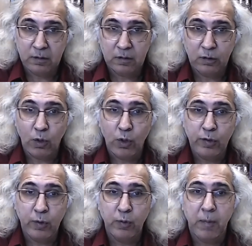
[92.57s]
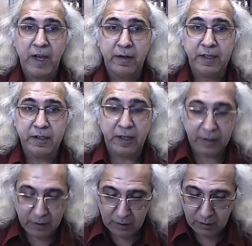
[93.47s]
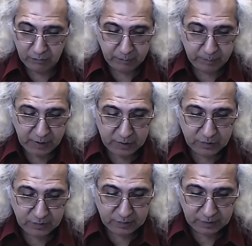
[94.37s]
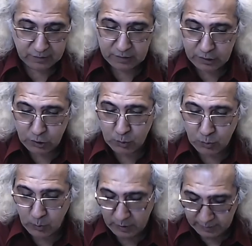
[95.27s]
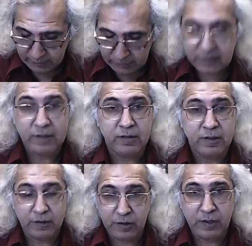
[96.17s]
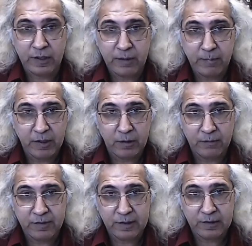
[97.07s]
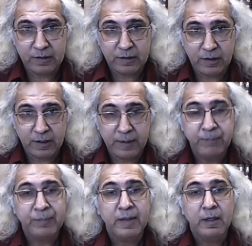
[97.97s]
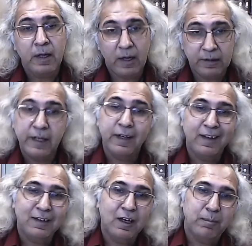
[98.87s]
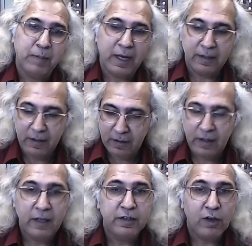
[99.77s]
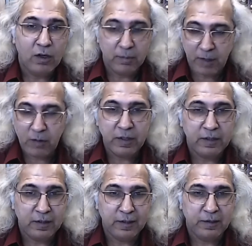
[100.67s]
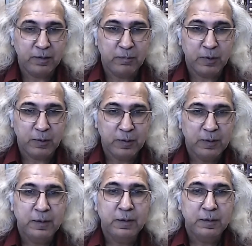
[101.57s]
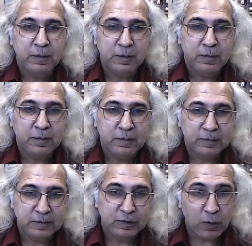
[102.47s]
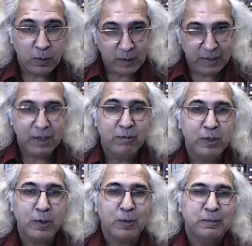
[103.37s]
go to my reading of page 62 and 63, middle of 63, and then I'll come back and talk about it a little more. So here we go.